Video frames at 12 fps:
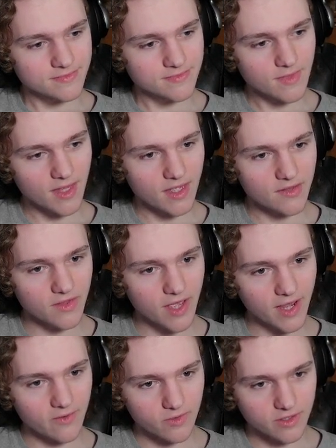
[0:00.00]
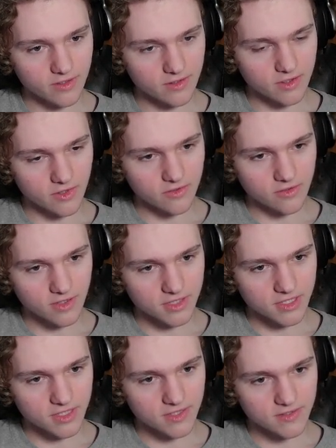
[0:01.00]
And that will go across
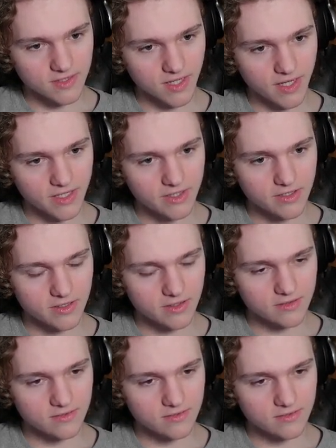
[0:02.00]
the entire